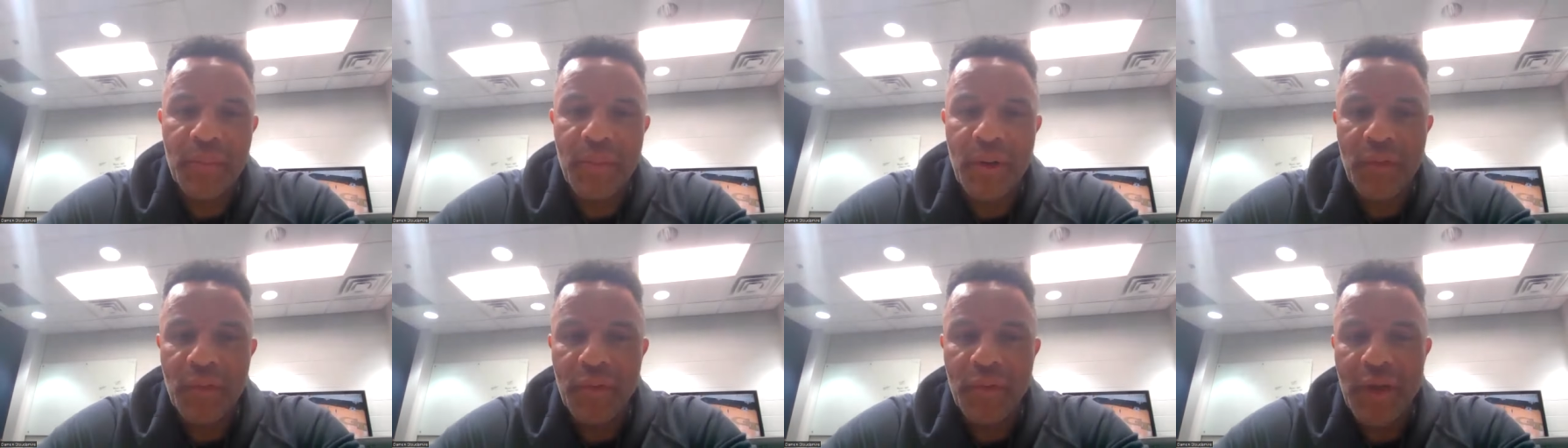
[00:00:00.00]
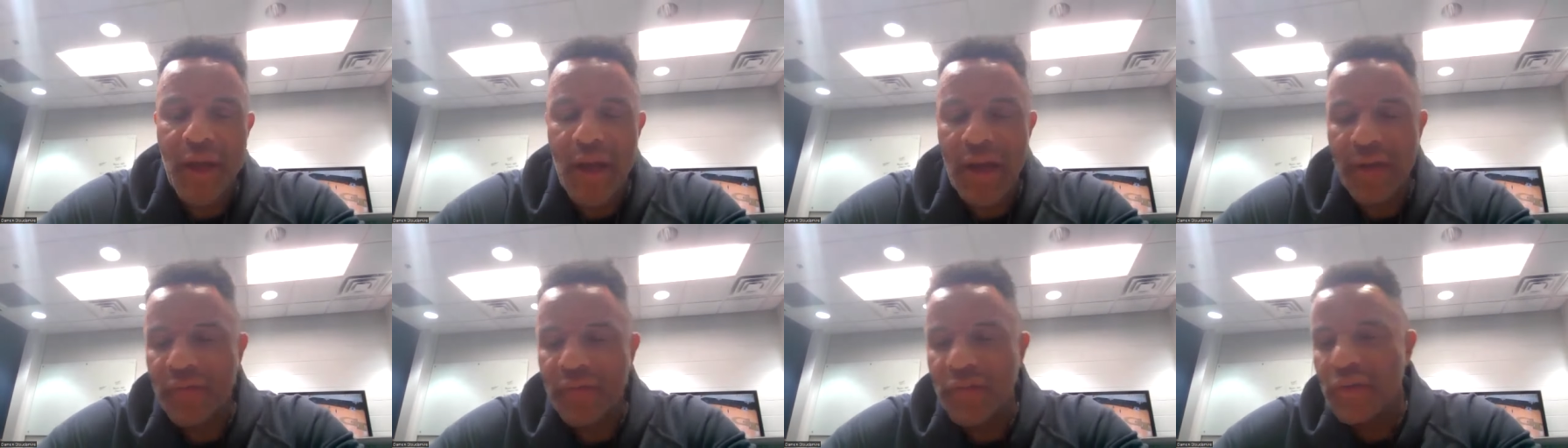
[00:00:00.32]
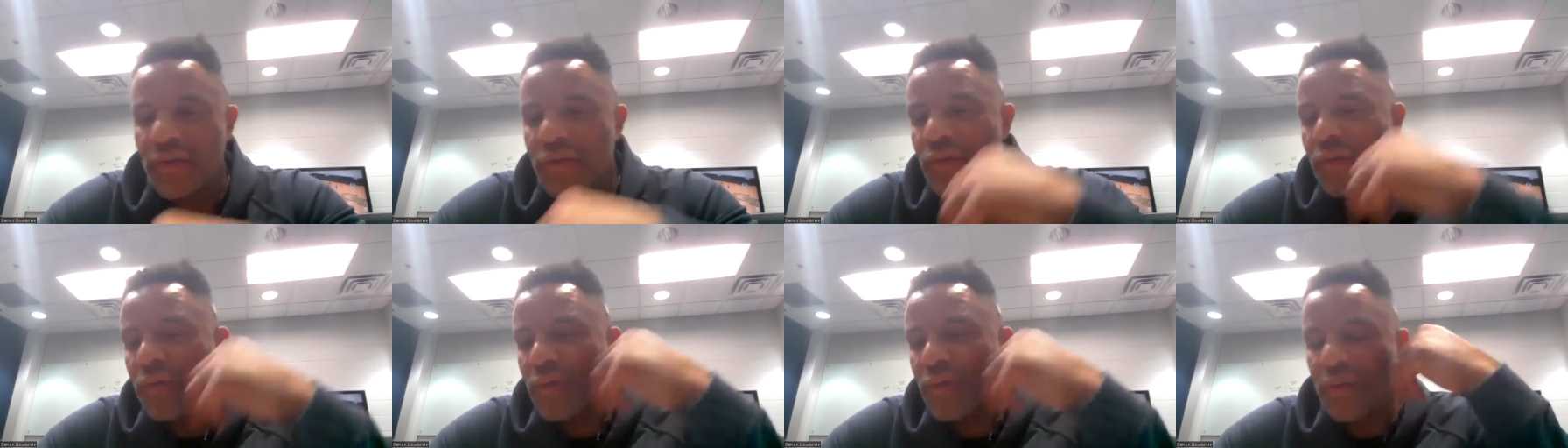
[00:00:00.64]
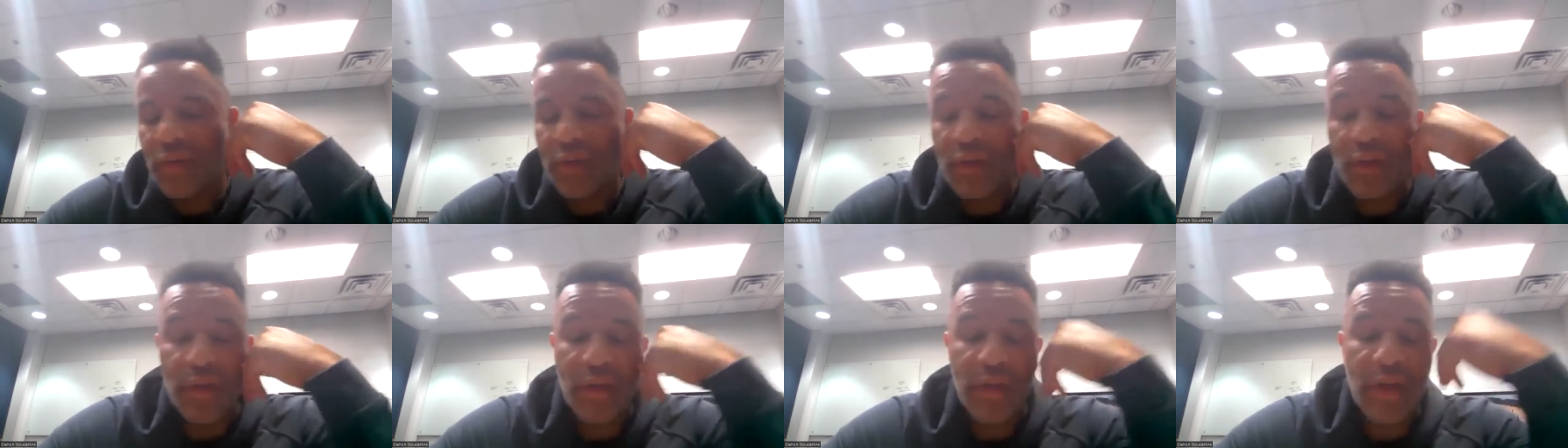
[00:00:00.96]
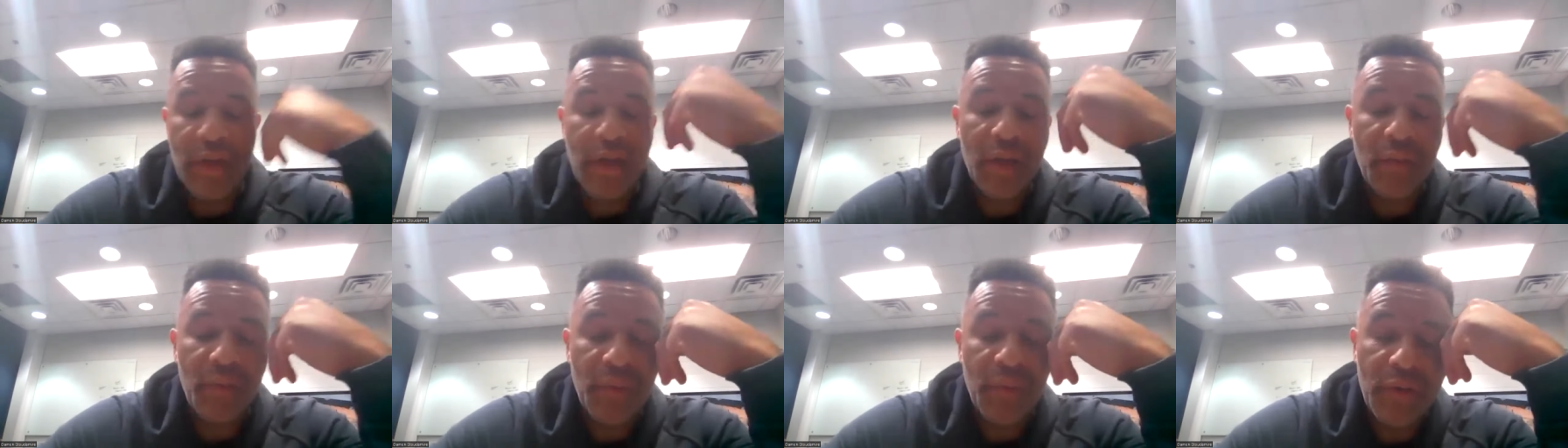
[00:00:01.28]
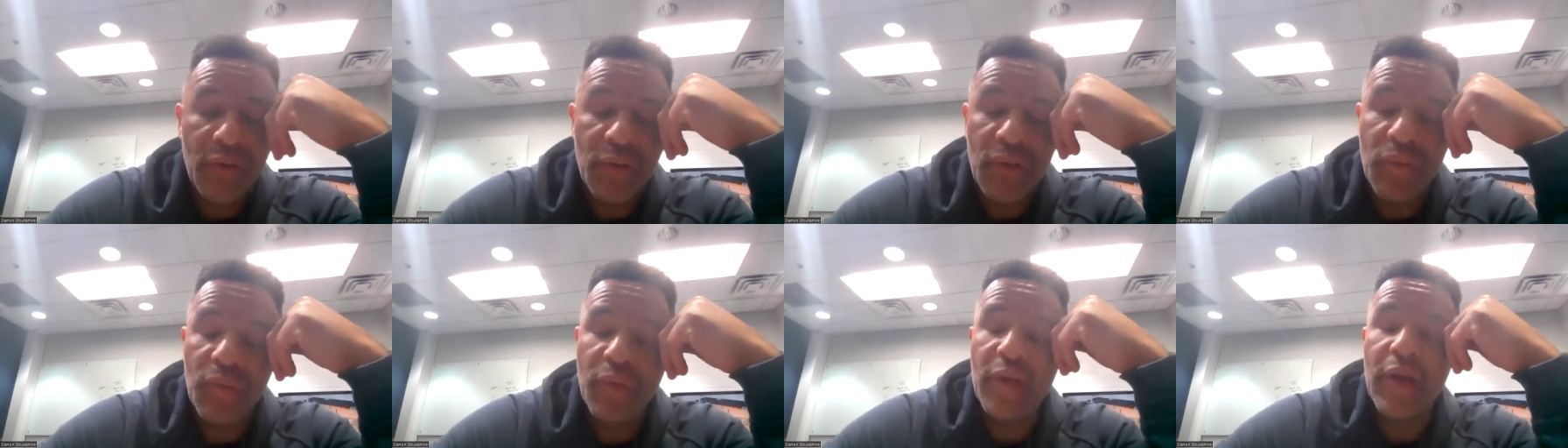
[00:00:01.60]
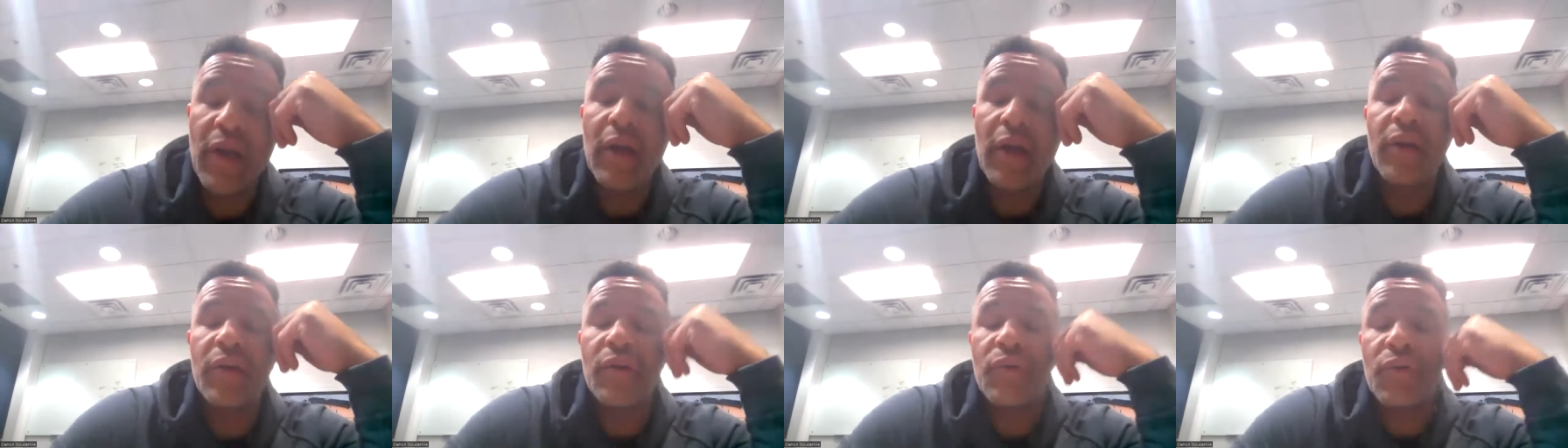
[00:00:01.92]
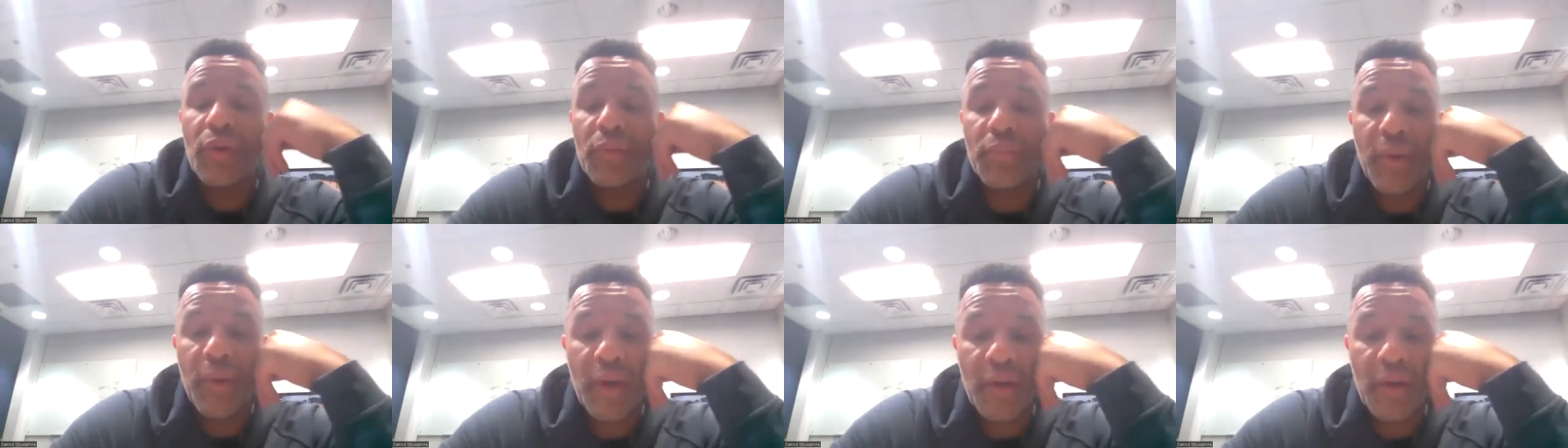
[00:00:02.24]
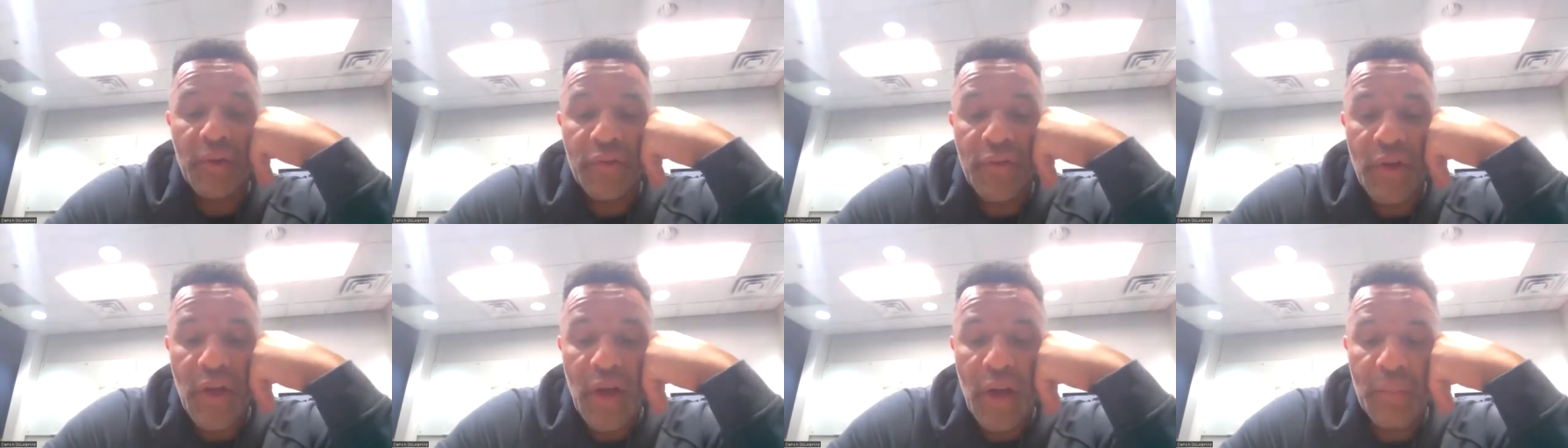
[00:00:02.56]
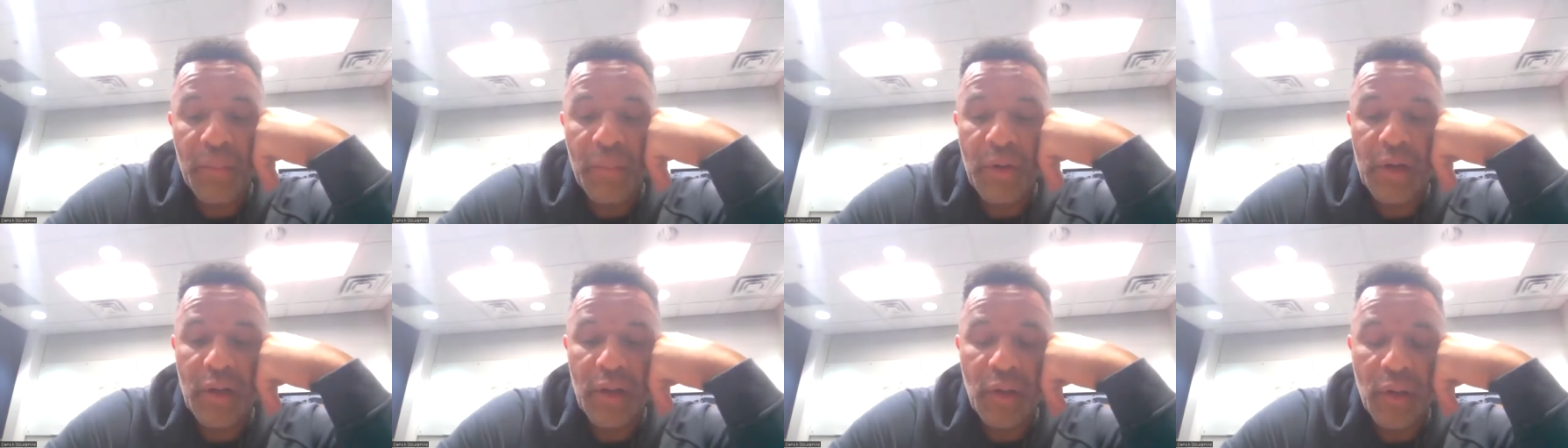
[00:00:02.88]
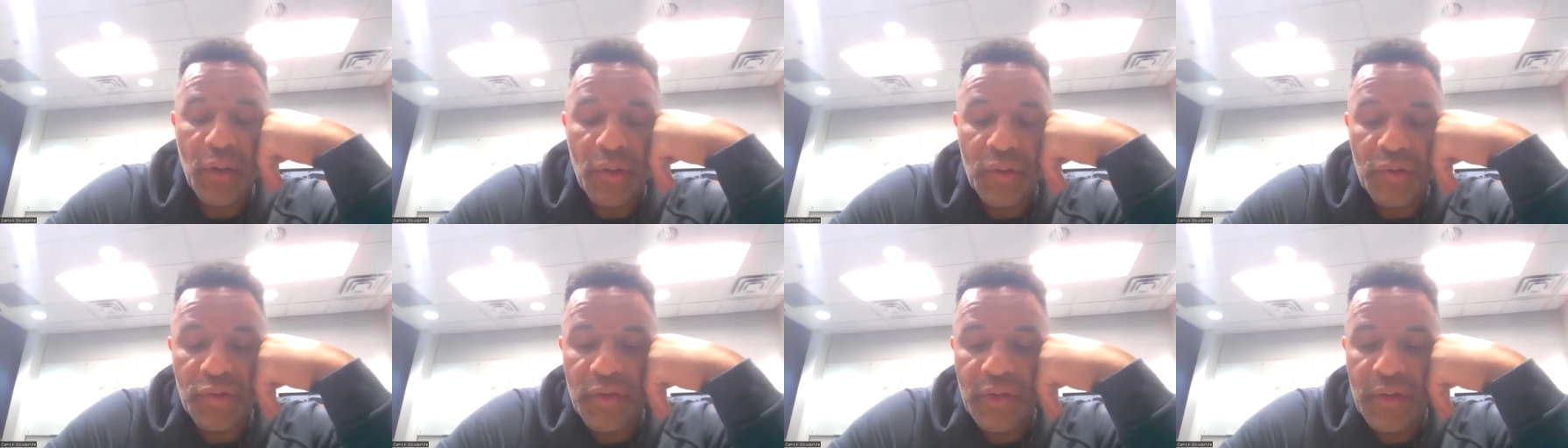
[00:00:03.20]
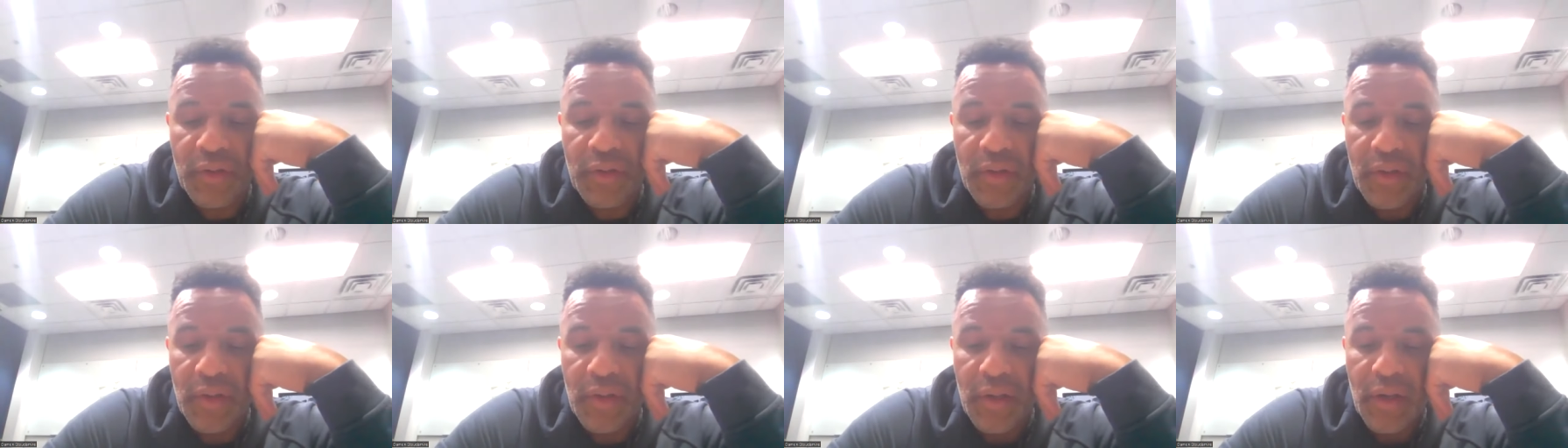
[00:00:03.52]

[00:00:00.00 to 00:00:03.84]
But we have to do it again. We do. We got to do a better job of closing.